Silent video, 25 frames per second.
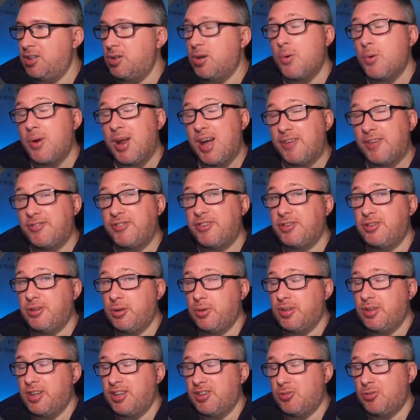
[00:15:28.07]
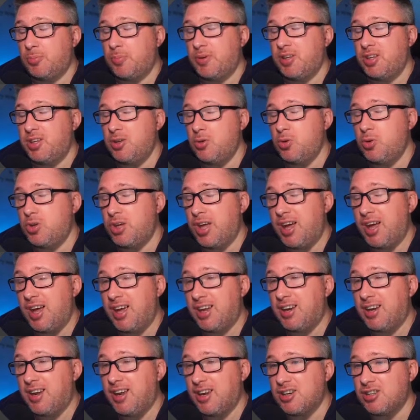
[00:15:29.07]
don't have to do this, but you
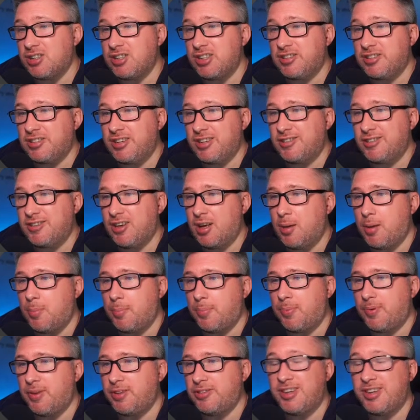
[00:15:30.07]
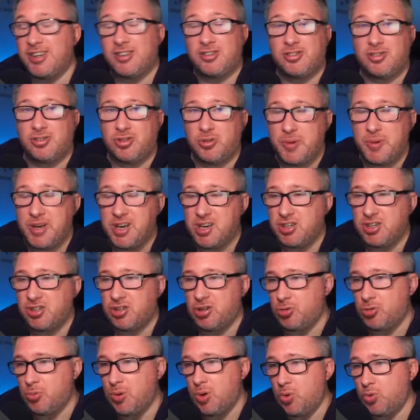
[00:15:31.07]
can actually set up text to speech
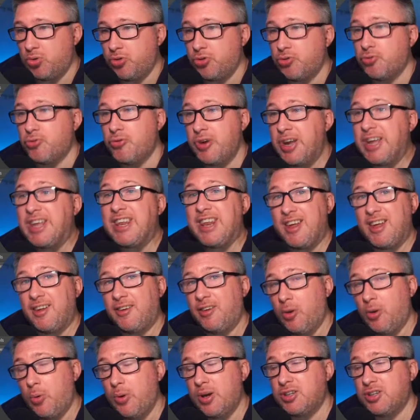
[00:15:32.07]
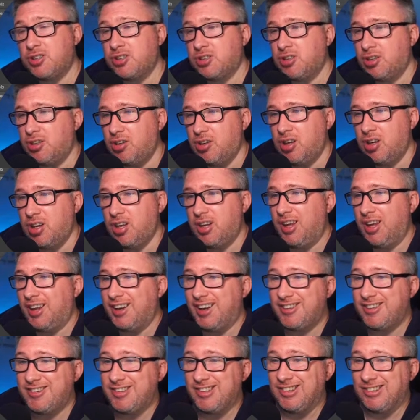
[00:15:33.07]
as well to read out the question.
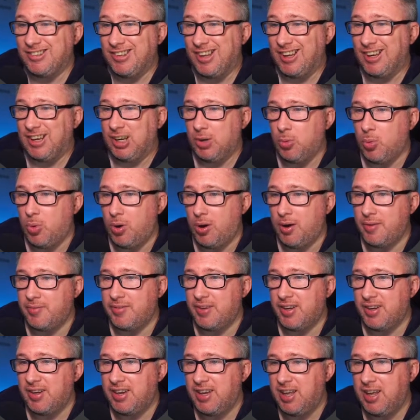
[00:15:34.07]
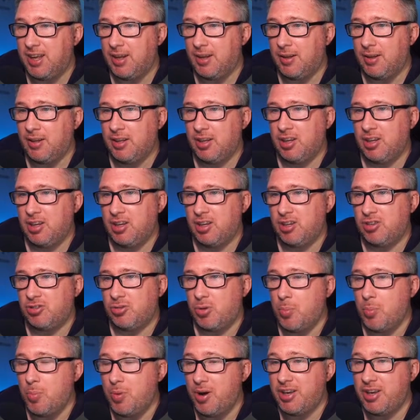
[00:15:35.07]
And that's exactly what I've done here.
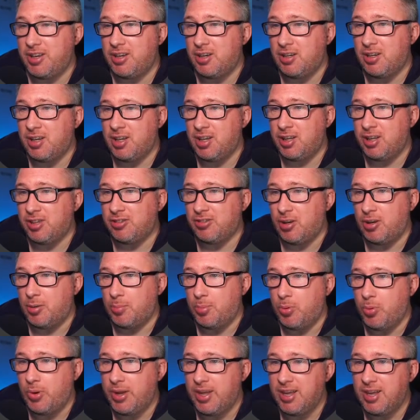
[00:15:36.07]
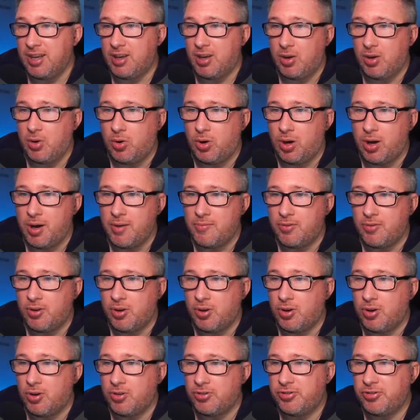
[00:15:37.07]
So in my example here, I've
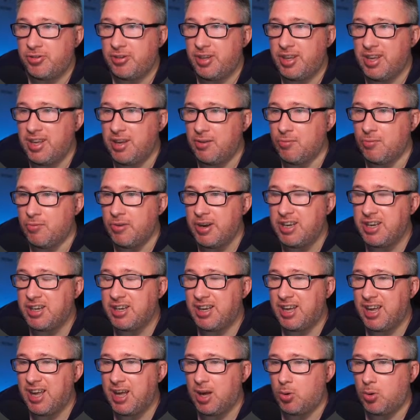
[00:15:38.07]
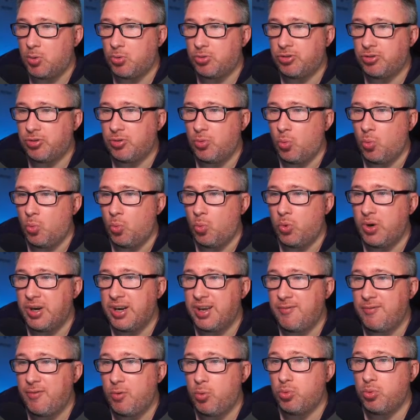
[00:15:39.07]
got it reading out
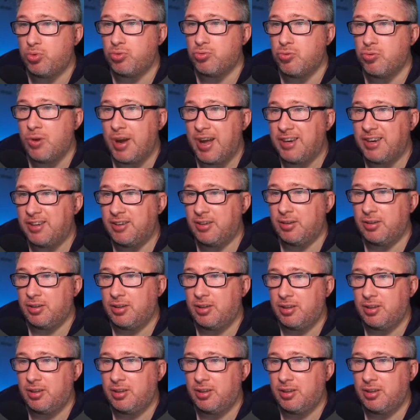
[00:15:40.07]
whatever was read